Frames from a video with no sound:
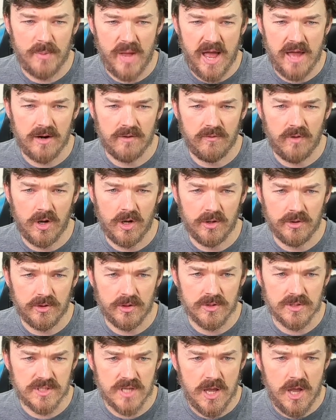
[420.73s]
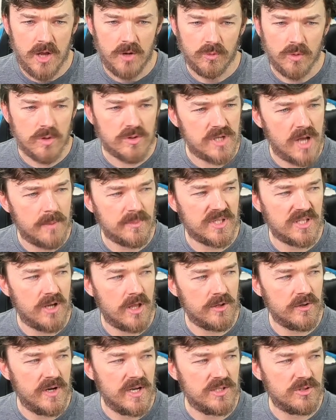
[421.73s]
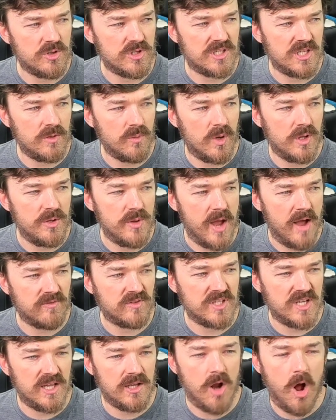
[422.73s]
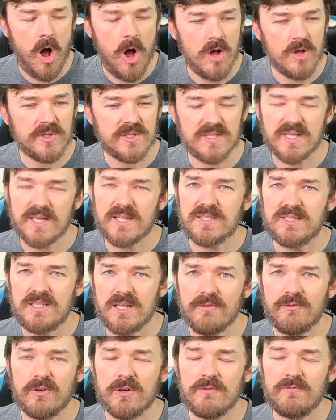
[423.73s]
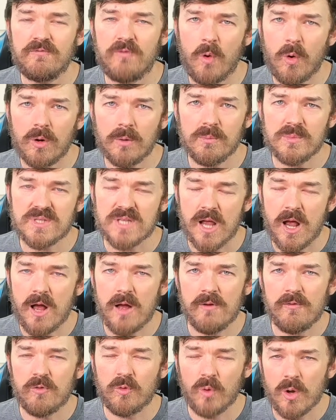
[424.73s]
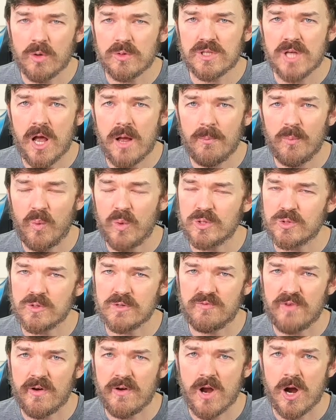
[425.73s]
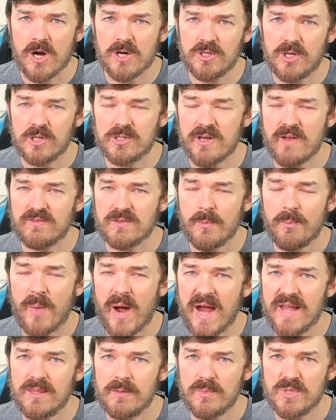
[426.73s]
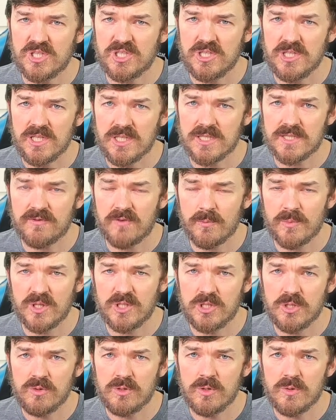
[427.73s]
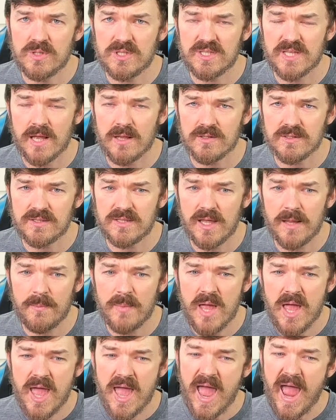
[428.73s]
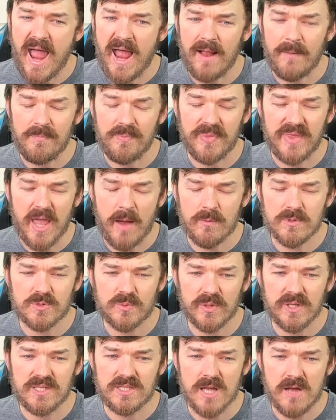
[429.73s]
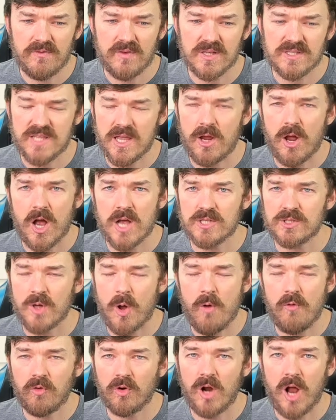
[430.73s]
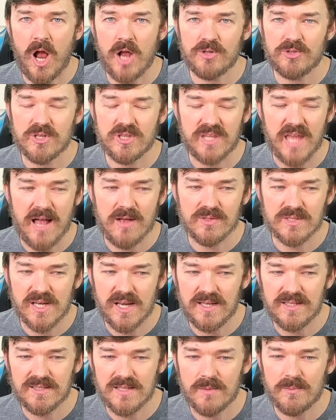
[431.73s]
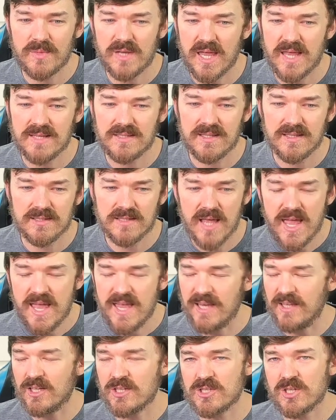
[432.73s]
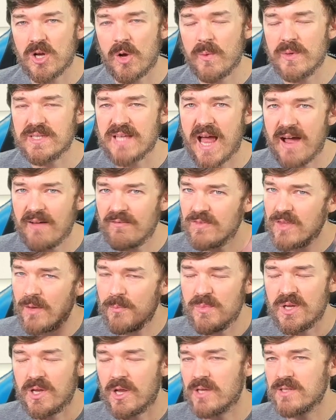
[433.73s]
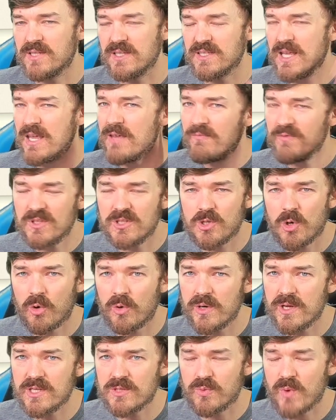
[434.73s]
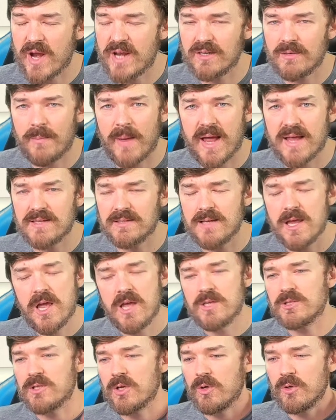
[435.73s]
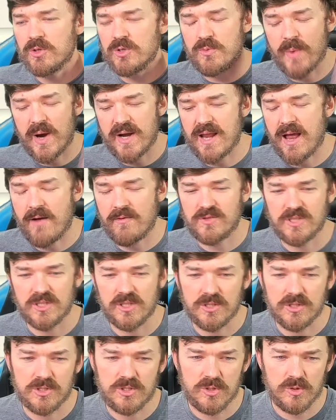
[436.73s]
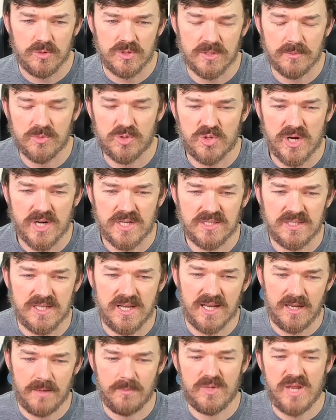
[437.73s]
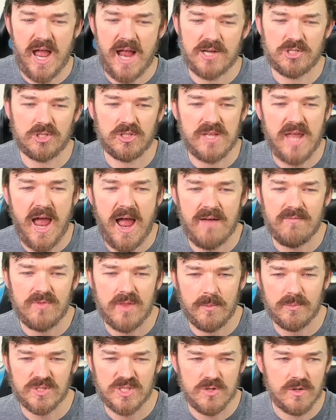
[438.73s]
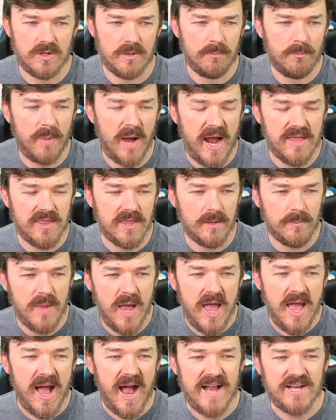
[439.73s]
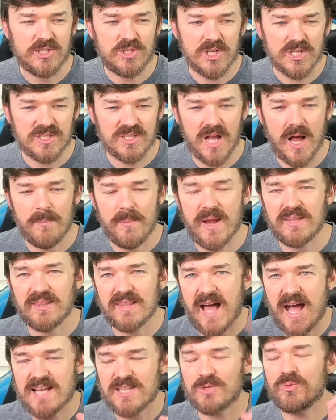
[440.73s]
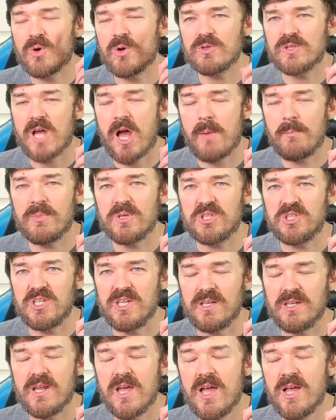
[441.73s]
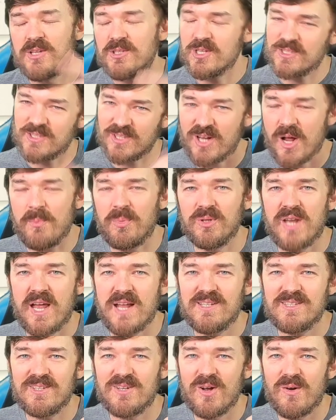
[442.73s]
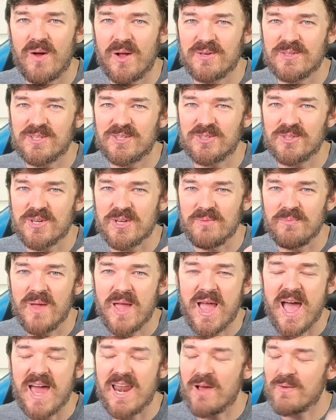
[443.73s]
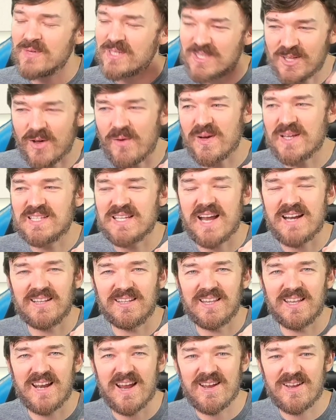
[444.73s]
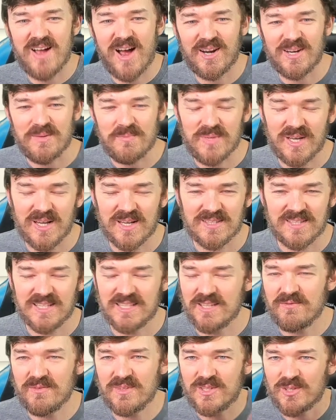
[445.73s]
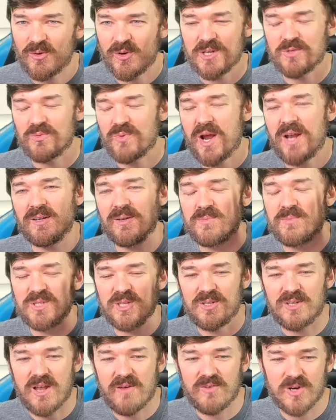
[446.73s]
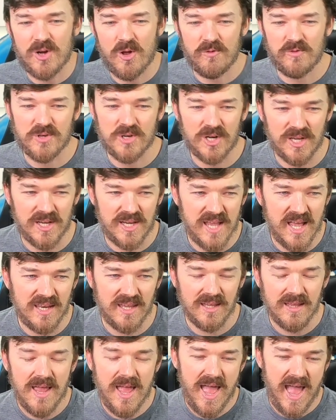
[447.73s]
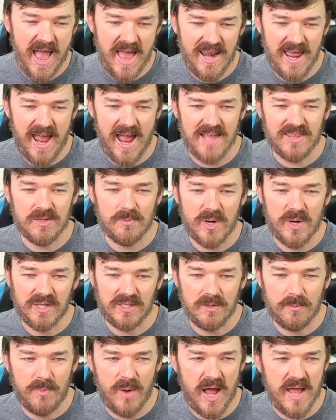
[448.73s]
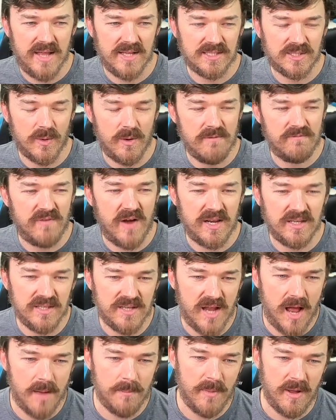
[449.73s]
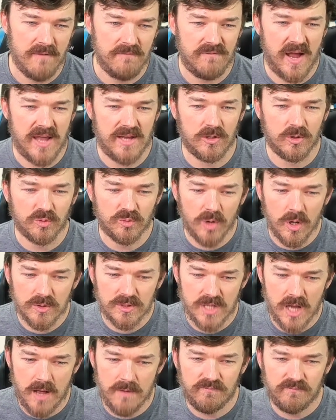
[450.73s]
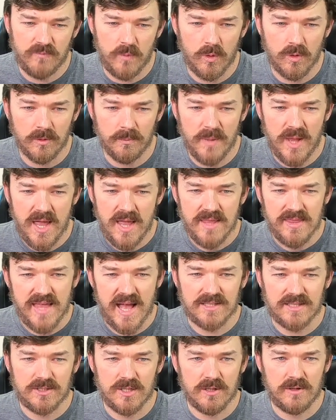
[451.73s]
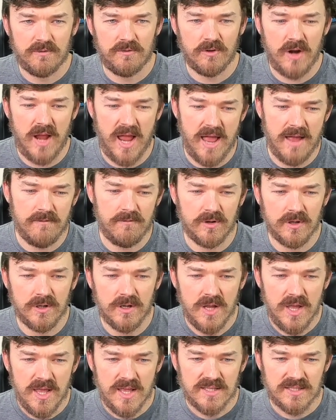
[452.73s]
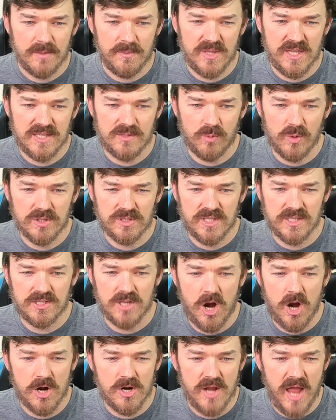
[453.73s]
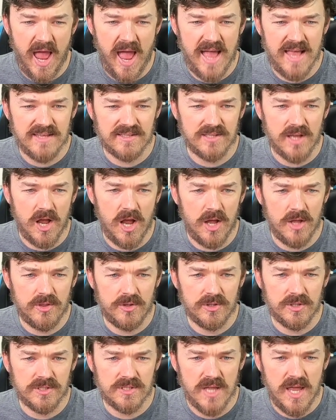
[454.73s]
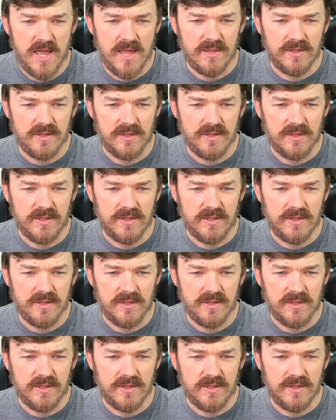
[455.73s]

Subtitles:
out of all of those. Rotom's another interesting one. You have to get all 6 different forms of Rotom, which was very hard because you have to buy the machines from the dude who sells them, and that was really tough because they cost over 100,000 in some cases. He doesn't always have them because his inventory is randomized, so you might have to do some tricks to get him to actually have them so you can buy them. I just got my last Rotom machine just a couple nights ago on stream, and I was so excited that I got it because his inventory is random, so you never know if you're going to get it. And I had the money to buy it, so I finally got my final Rotom form. That took forever. Some of these weren't as hard as others.